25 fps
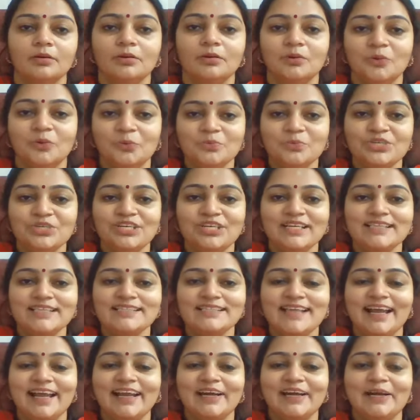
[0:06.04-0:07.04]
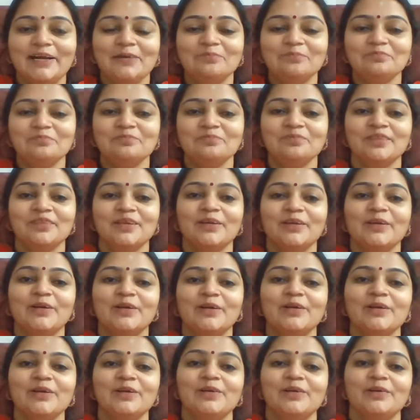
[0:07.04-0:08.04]
Om Shri Sai Ram,
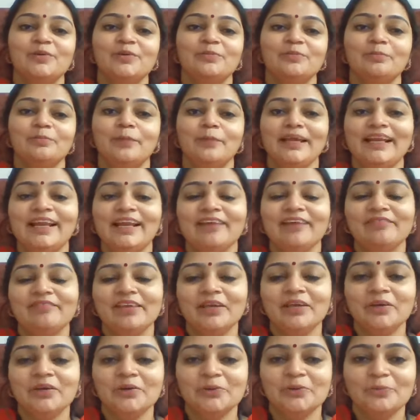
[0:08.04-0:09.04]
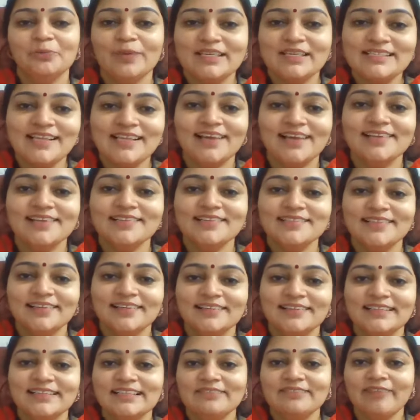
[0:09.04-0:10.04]
my loving obeisance at
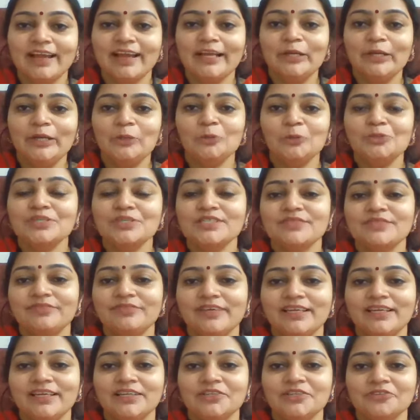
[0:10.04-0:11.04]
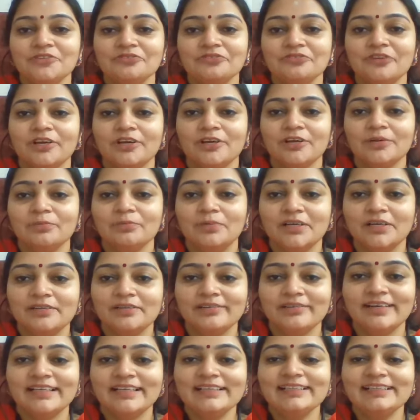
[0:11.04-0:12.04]
the divine lotus feet of
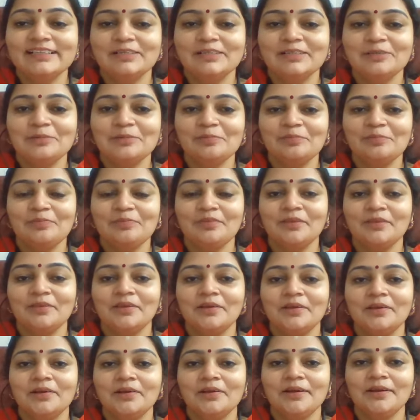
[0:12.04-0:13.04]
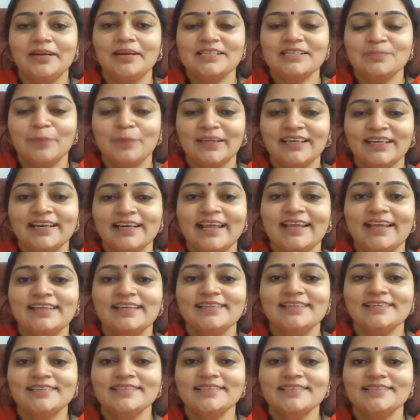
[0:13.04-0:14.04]
Bhagwan. Respected
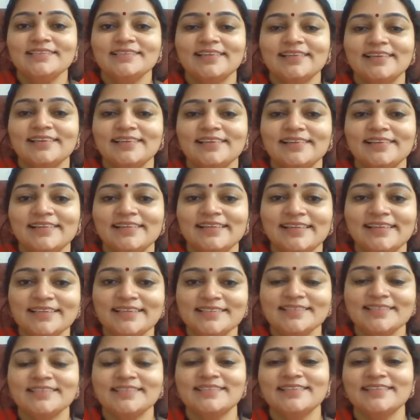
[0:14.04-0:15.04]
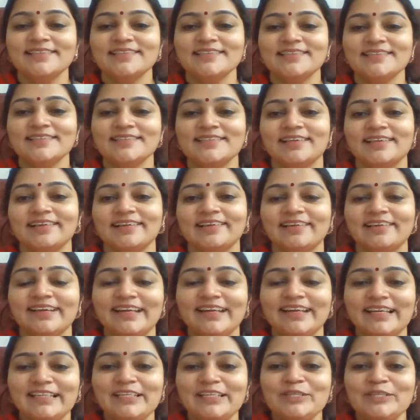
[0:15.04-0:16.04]
elders, dear sisters,
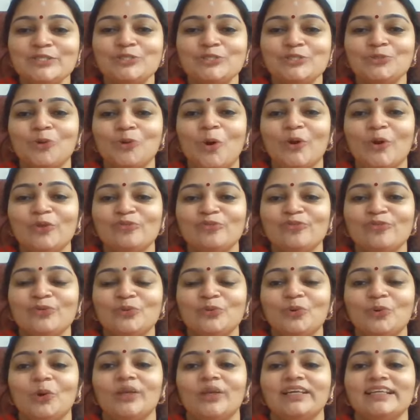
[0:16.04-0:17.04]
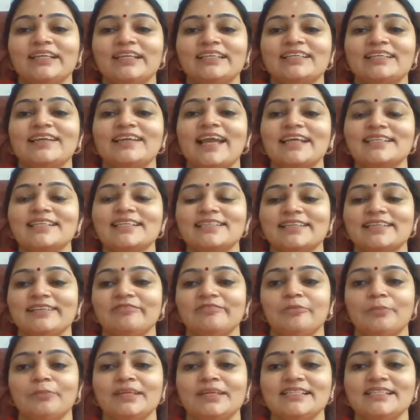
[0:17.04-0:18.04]
greetings to all of you on International
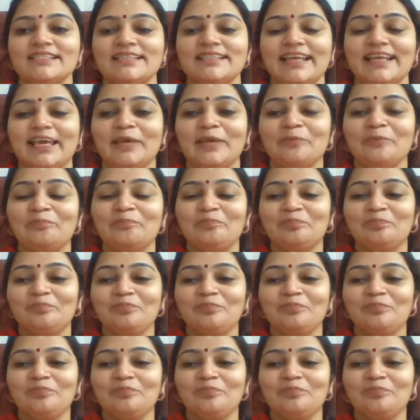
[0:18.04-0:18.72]
Women's Day.